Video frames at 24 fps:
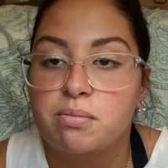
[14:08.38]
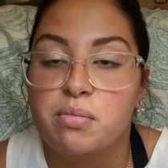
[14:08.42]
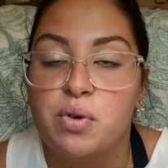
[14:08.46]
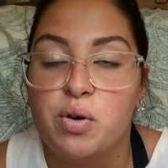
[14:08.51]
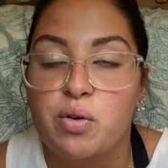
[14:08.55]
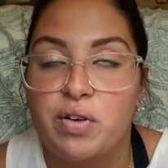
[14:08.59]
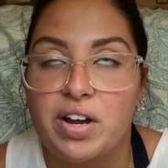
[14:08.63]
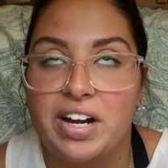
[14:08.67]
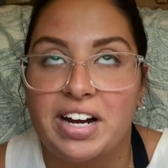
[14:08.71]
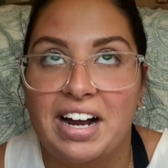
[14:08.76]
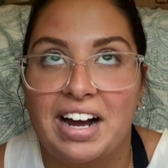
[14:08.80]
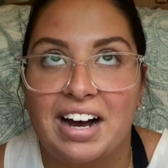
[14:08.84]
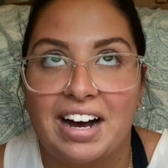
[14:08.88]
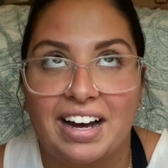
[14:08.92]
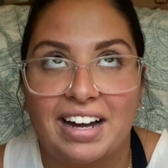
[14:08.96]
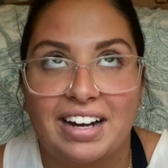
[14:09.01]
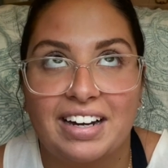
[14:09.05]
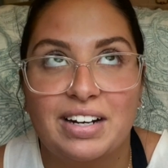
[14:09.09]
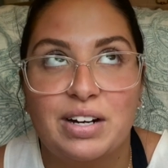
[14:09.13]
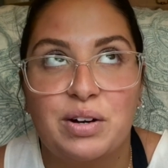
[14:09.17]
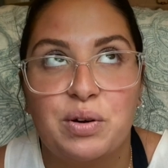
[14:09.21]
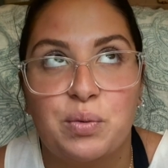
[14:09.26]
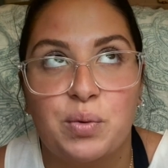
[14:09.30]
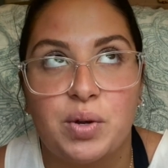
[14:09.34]
Moving
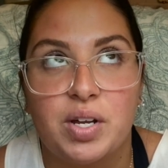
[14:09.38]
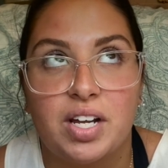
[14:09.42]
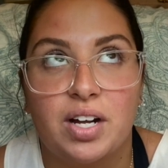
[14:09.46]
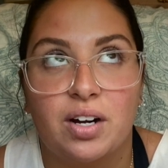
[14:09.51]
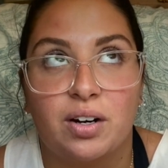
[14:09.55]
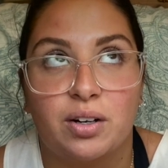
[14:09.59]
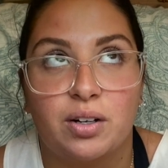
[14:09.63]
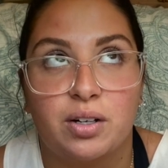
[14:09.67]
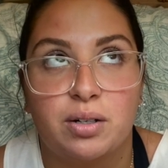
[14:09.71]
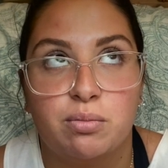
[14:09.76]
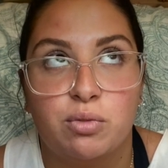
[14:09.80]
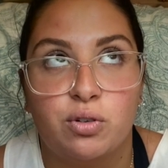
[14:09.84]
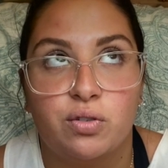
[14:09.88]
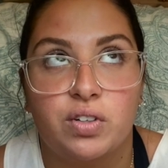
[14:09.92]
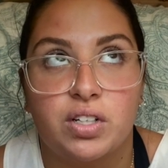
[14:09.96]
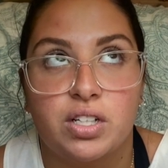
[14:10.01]
on, we are gonna move